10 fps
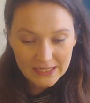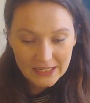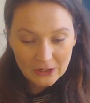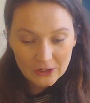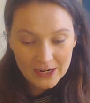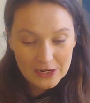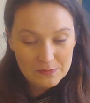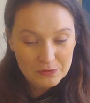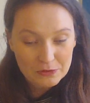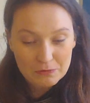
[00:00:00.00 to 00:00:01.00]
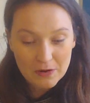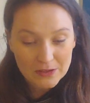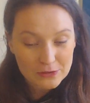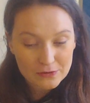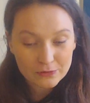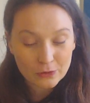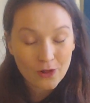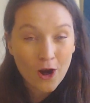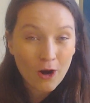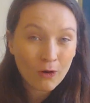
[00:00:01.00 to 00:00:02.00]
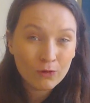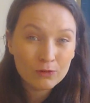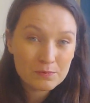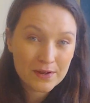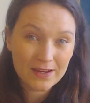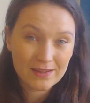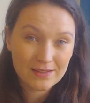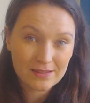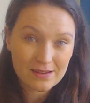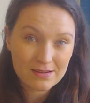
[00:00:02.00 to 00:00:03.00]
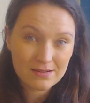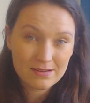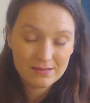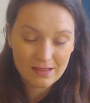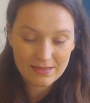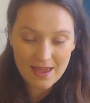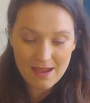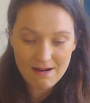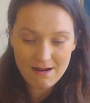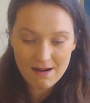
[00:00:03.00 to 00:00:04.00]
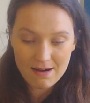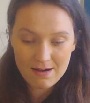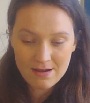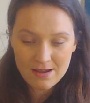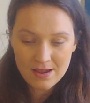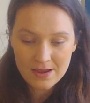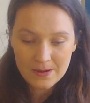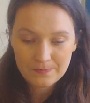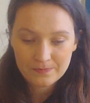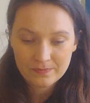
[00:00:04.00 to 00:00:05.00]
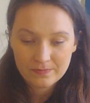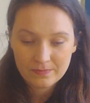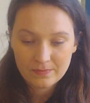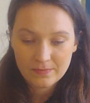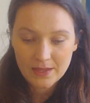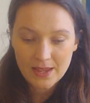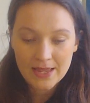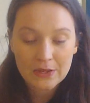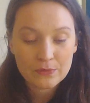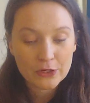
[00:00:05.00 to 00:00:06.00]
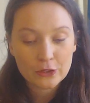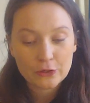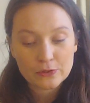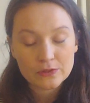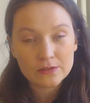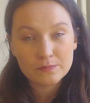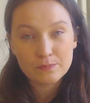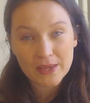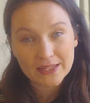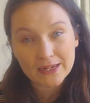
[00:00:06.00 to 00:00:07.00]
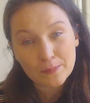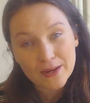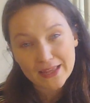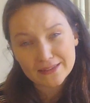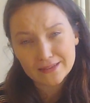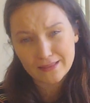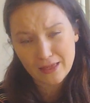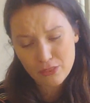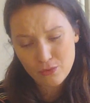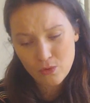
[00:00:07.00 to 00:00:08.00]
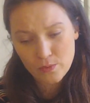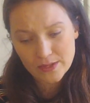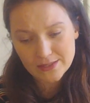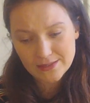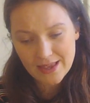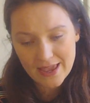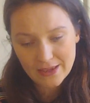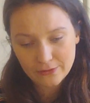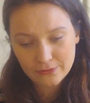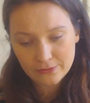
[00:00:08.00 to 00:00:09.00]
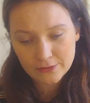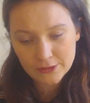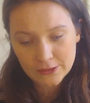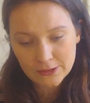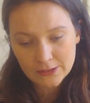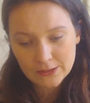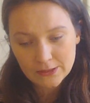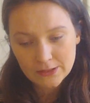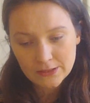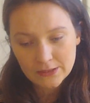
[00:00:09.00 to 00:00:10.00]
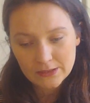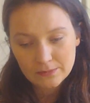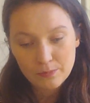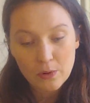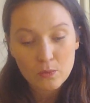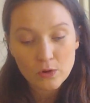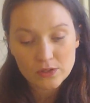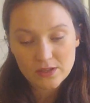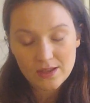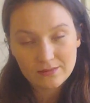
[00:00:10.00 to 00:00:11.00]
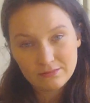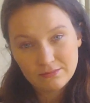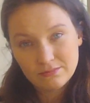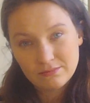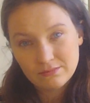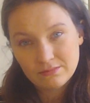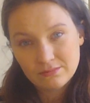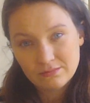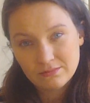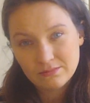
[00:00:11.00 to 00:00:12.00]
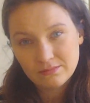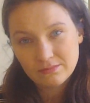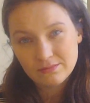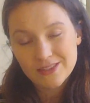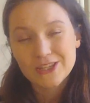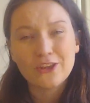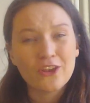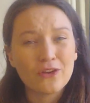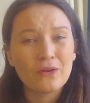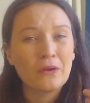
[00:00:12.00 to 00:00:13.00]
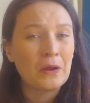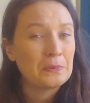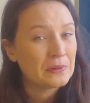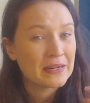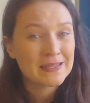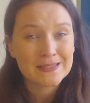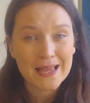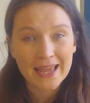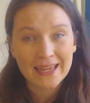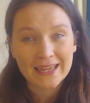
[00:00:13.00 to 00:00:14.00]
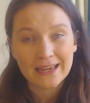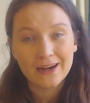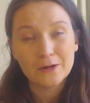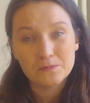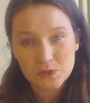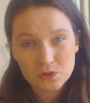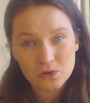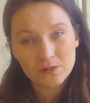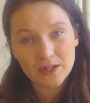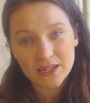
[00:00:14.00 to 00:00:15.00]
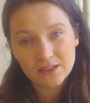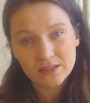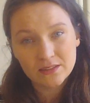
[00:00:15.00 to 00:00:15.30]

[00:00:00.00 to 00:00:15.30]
incredible, wonderful, whole person that they are, anyone who's been in a place that they thought was safe but wasn't, to you I want to say I'm sorry.